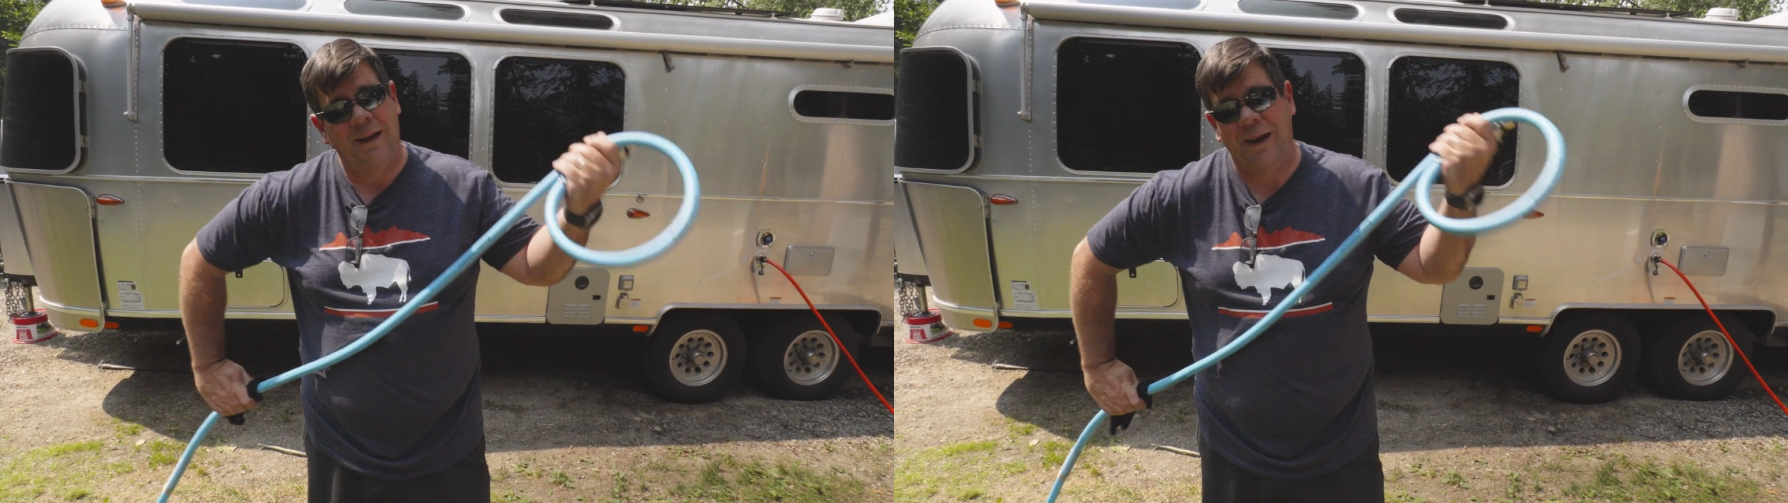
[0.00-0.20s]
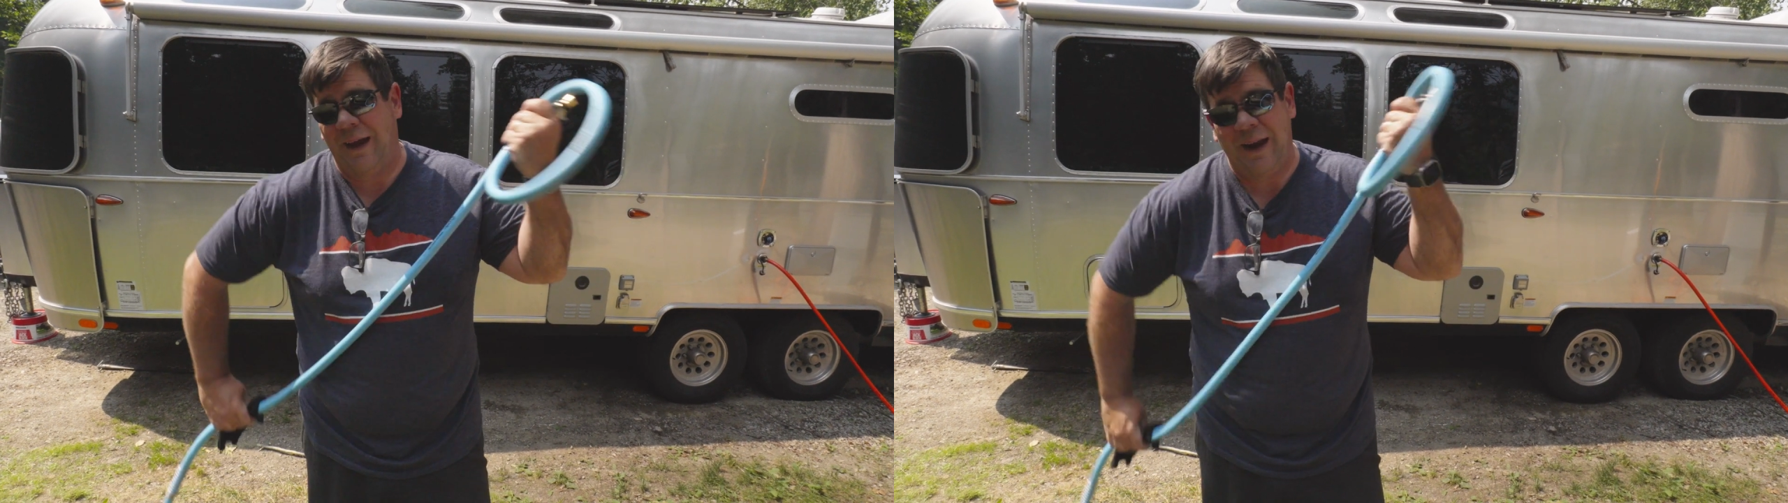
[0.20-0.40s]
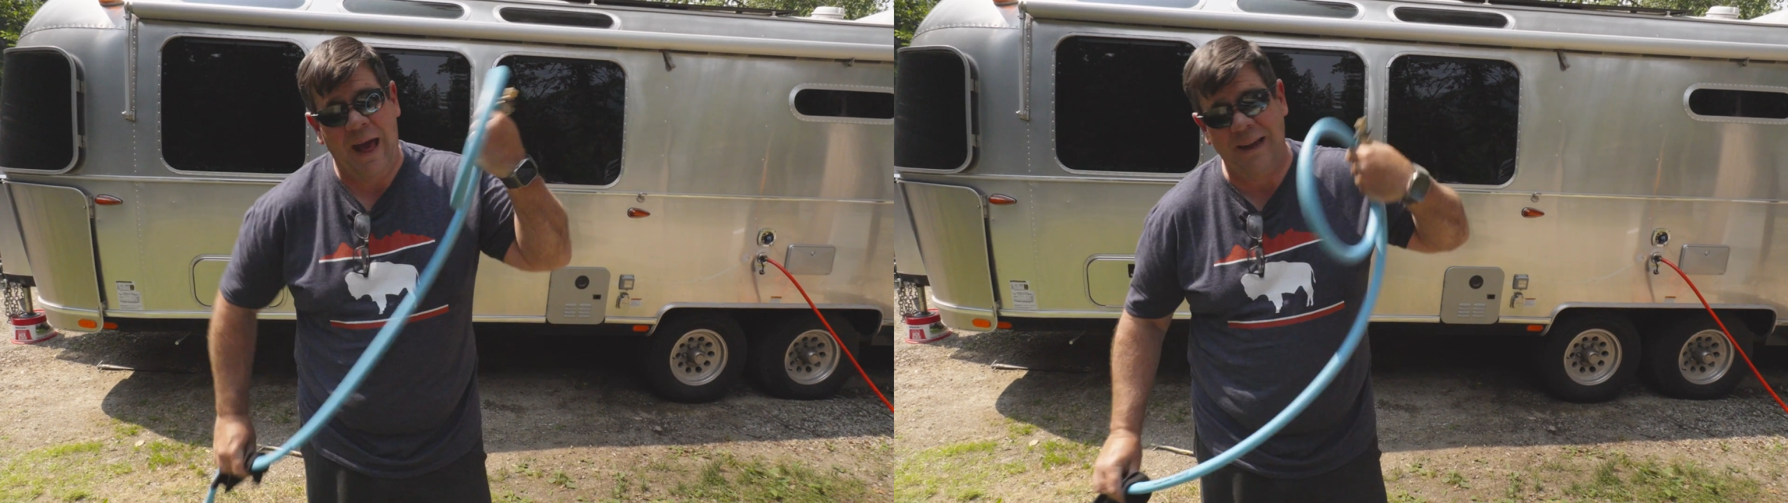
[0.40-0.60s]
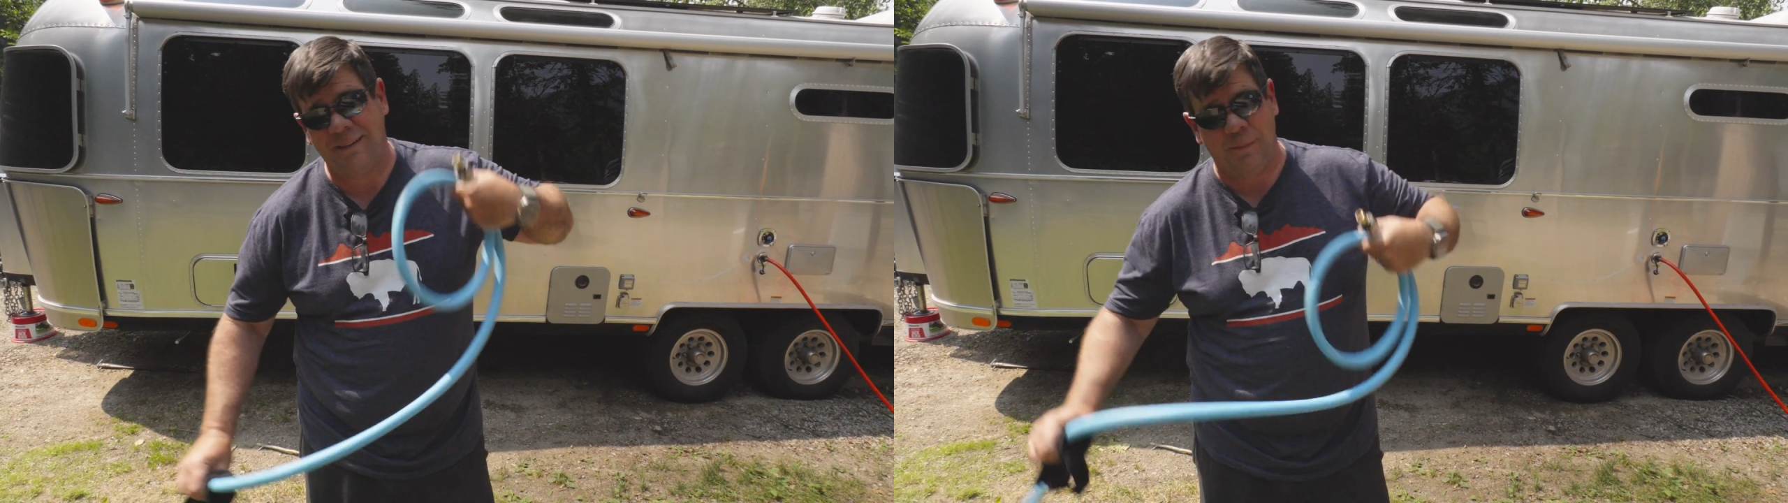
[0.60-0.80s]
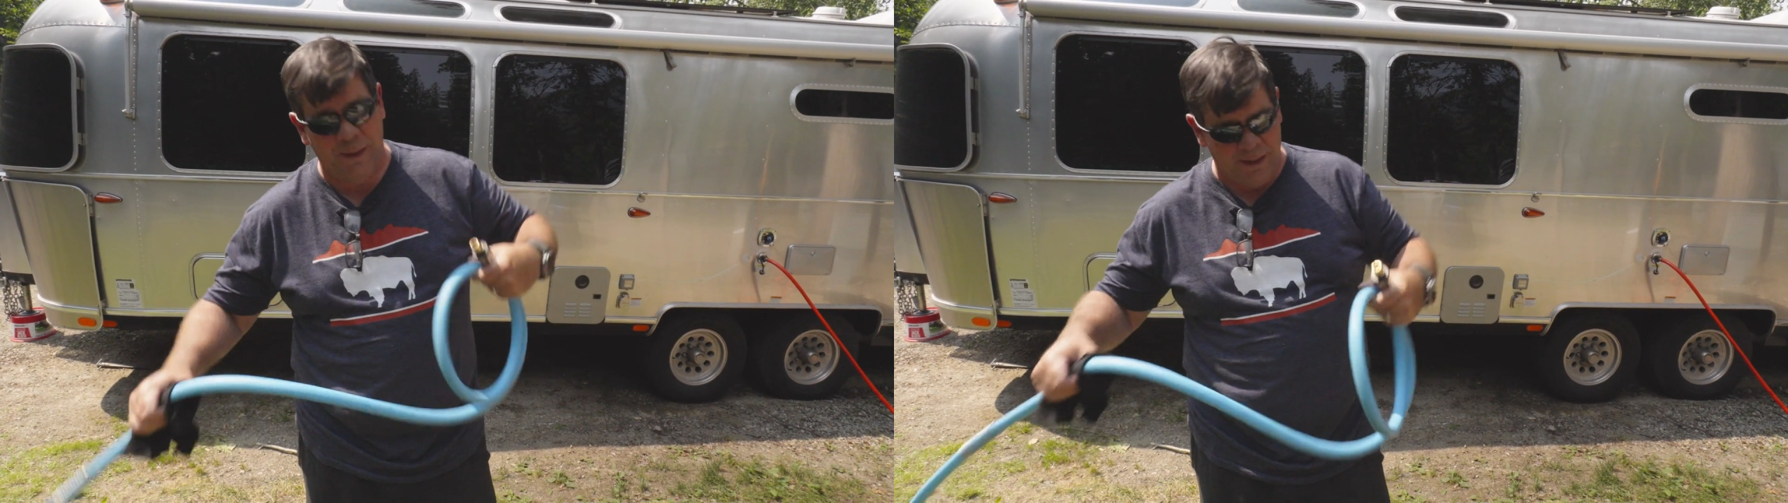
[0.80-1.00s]
it has
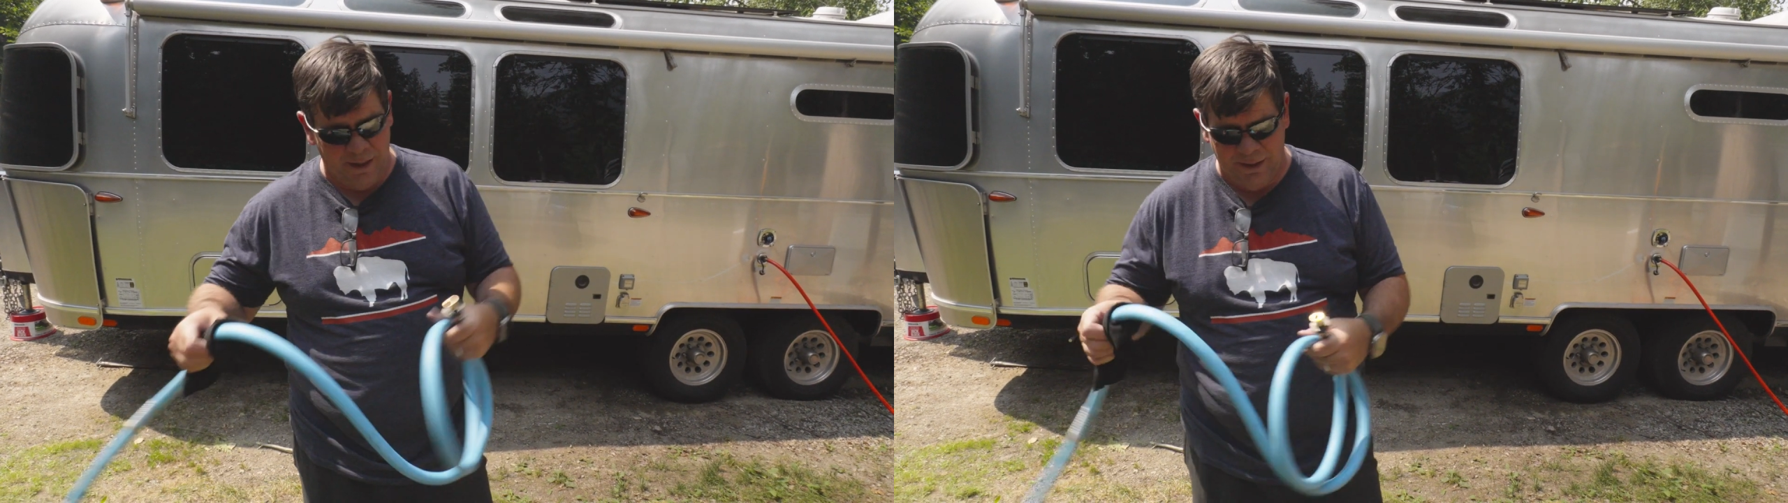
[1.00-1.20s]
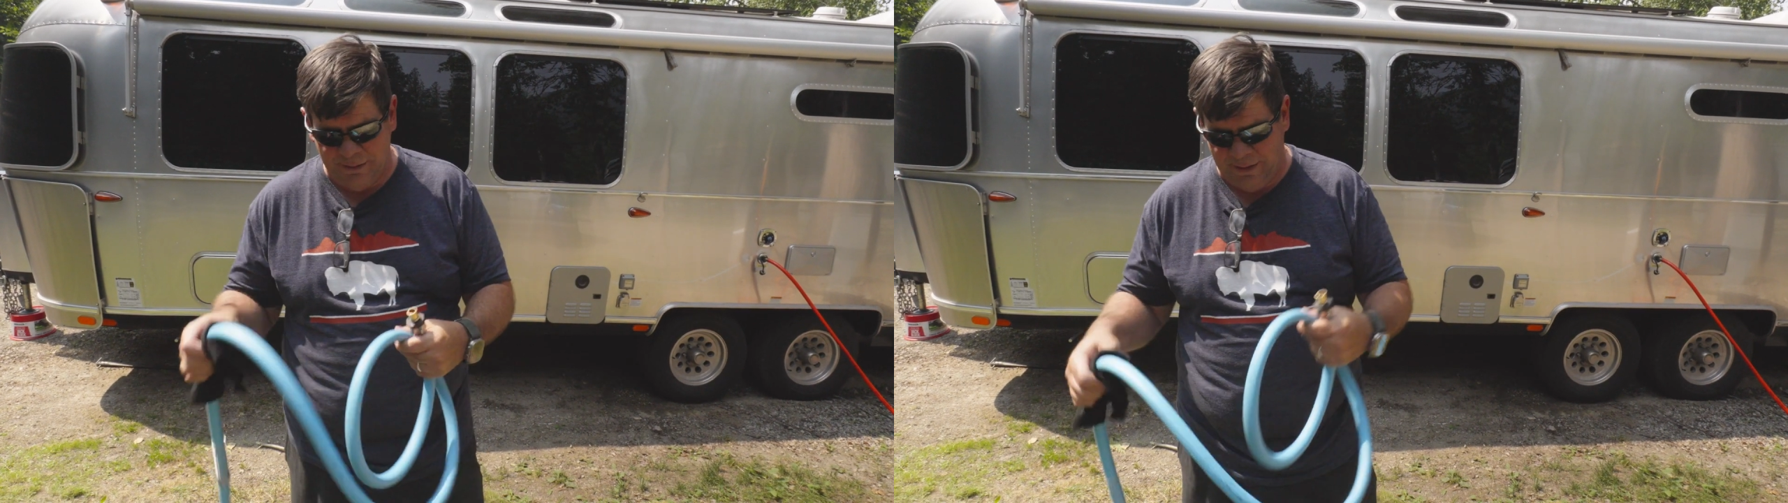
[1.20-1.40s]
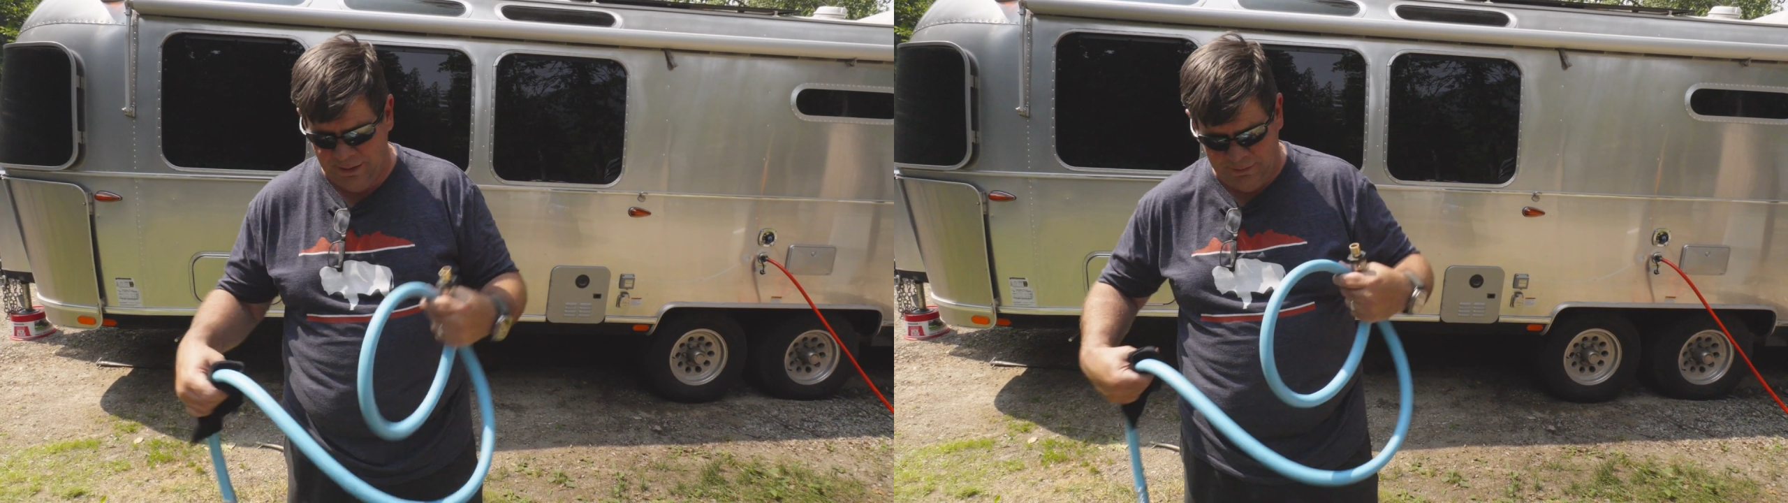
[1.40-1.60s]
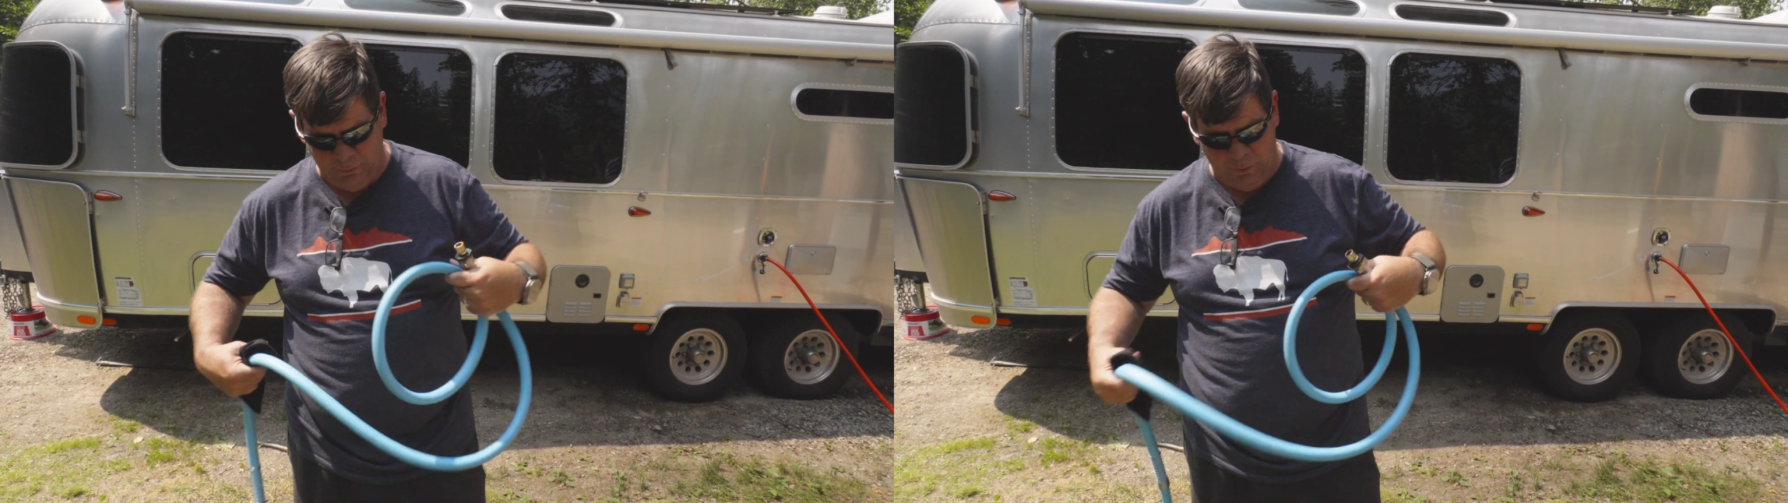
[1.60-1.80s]
to be done because we